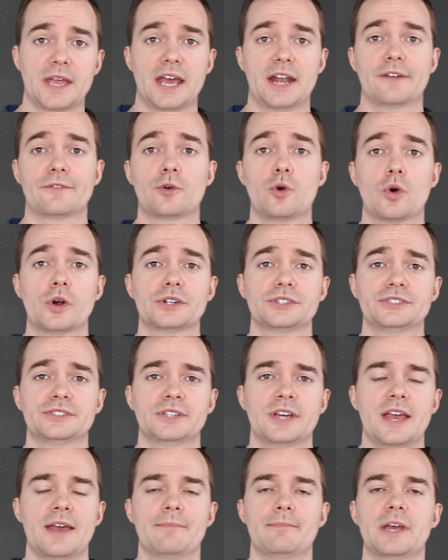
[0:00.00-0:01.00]
And of
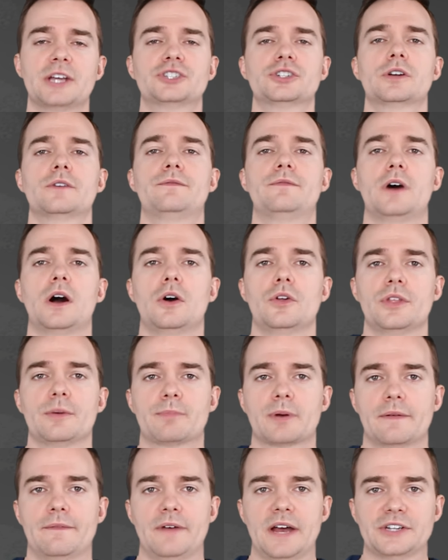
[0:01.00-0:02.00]
course, make sure to follow the
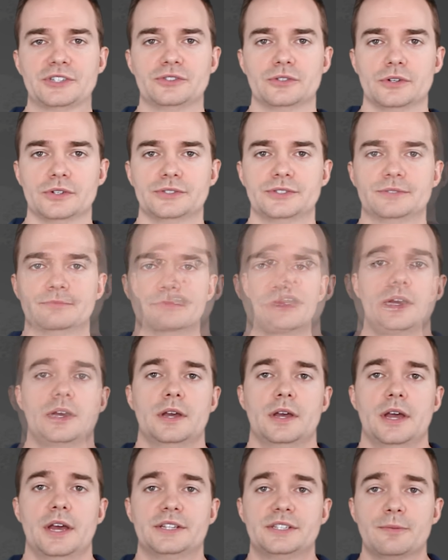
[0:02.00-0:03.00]
professionals.
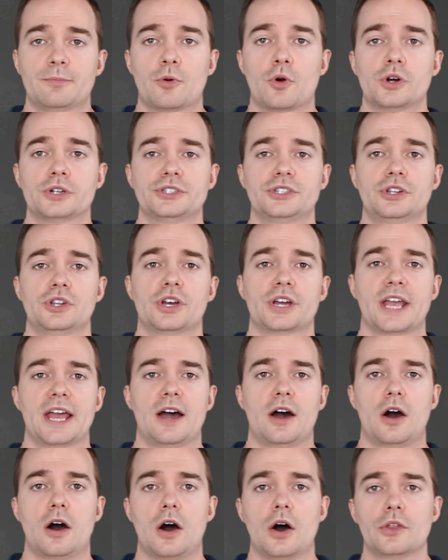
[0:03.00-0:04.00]
It's important to look
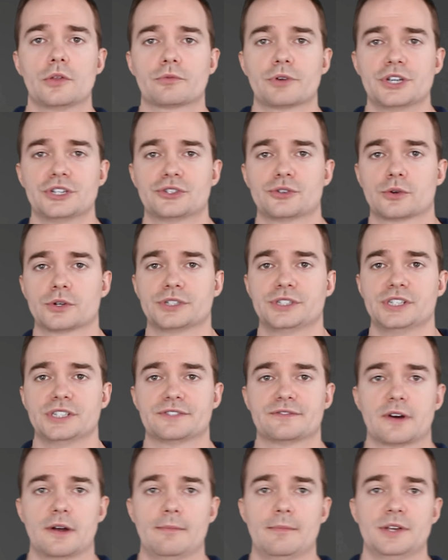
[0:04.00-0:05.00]
at all the
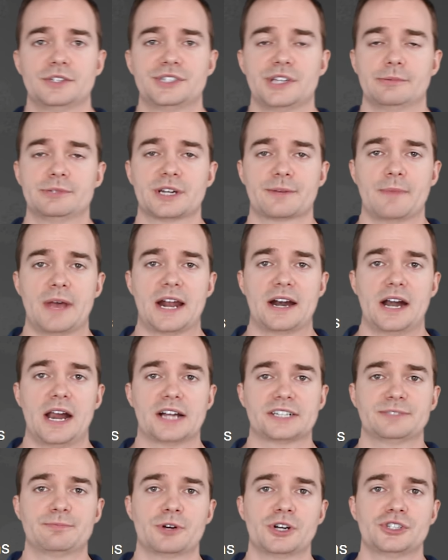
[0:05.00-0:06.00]
resources from subject matter
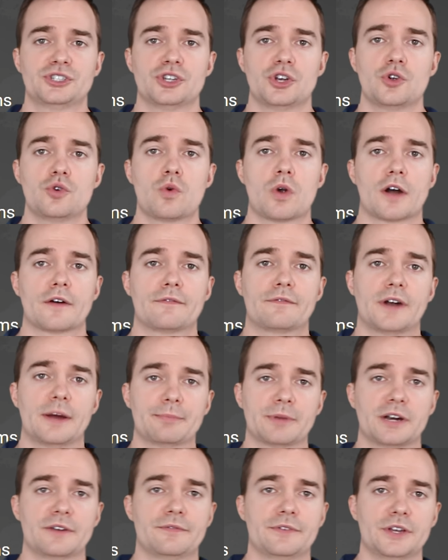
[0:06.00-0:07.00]
experts who are
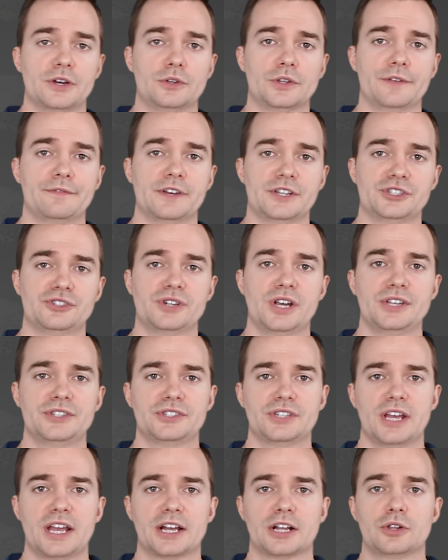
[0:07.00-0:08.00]
from your field of
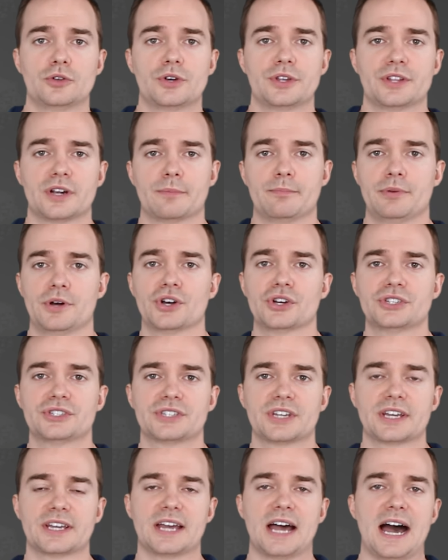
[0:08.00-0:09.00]
interest, including their
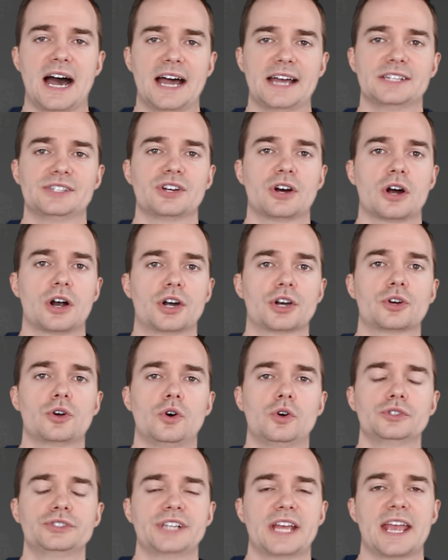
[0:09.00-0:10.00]
books, guides,
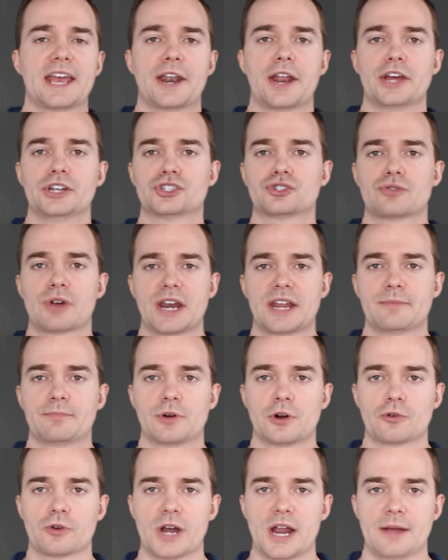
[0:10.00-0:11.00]
articles, and training
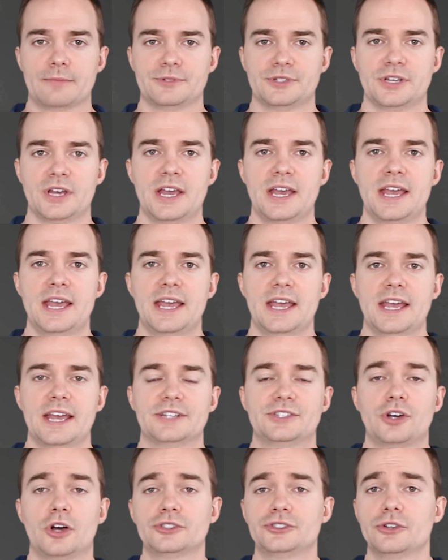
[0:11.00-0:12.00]
programs.
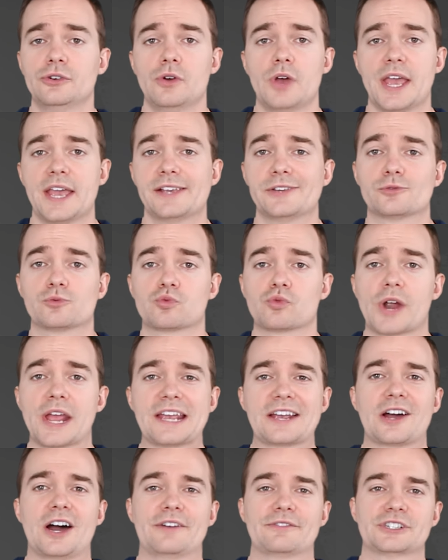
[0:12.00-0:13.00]
It's also a
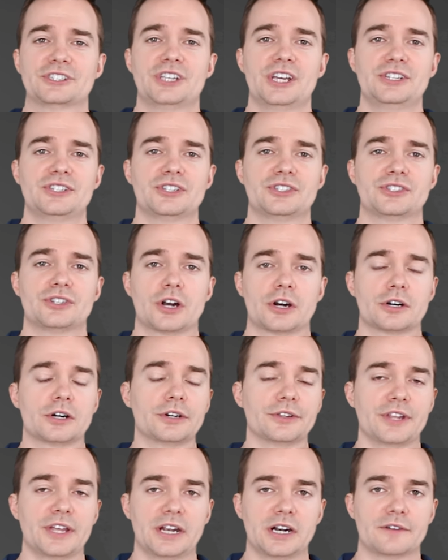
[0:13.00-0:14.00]
great conversation starter
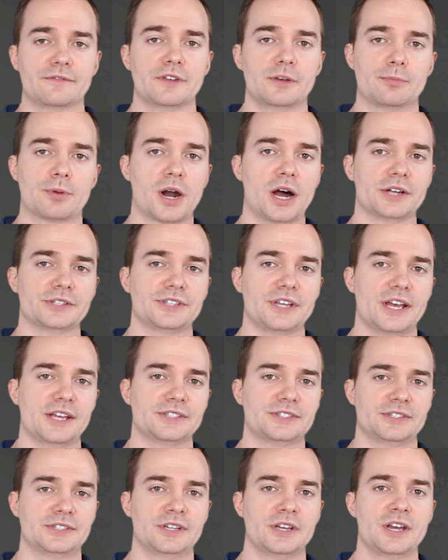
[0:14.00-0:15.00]
in the interview
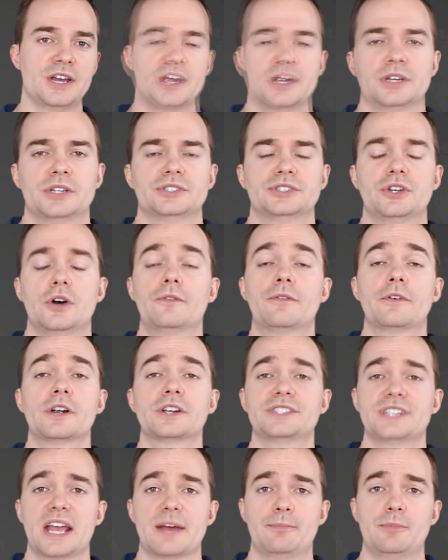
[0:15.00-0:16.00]
process. So for
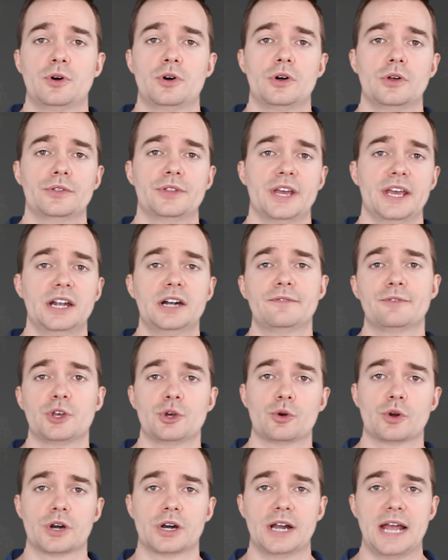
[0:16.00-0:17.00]
example, the
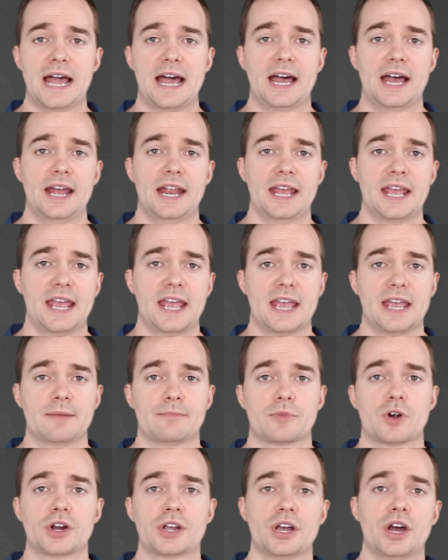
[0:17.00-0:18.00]
interviewer at a
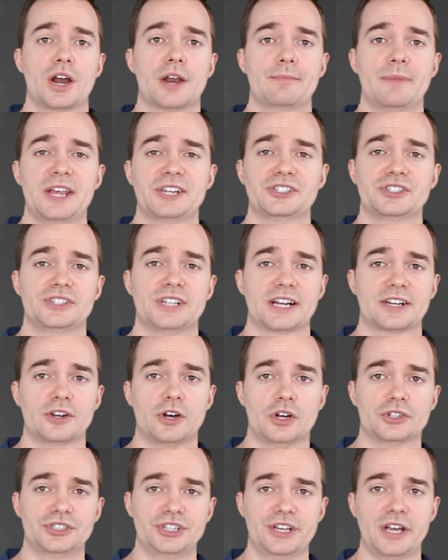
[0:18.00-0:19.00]
marketing automation
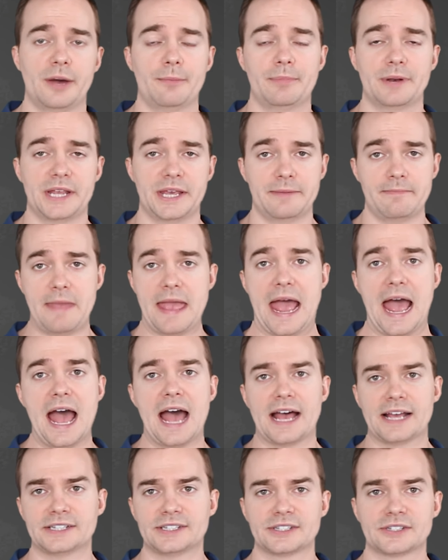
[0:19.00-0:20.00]
technology company
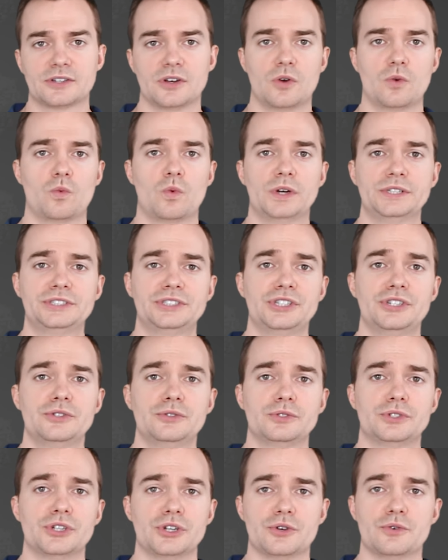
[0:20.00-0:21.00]
asks, what do
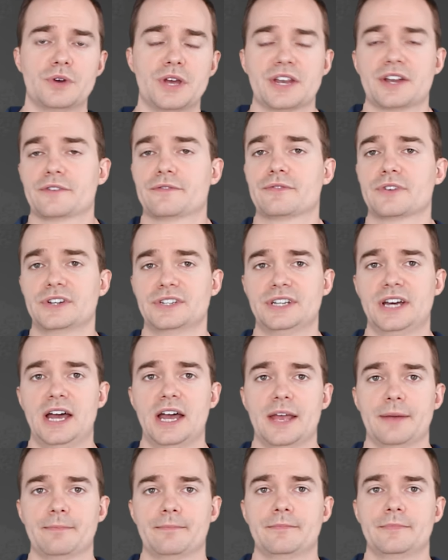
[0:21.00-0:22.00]
you do in your free time?